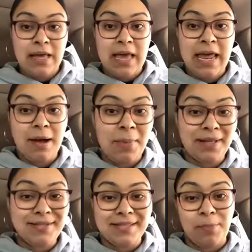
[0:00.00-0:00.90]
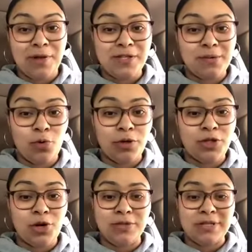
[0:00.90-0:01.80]
And I'm about to step on some more
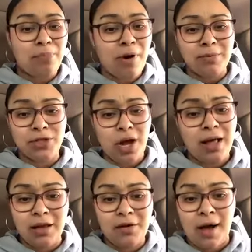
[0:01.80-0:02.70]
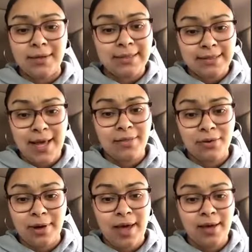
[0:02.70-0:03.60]
toes. I promise y'all, I love y'all to death,
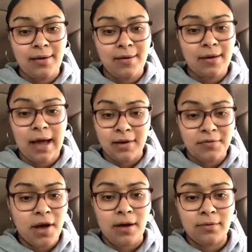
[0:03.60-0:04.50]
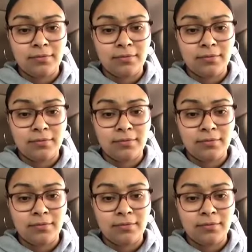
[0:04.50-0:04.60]
okay? I love y'all.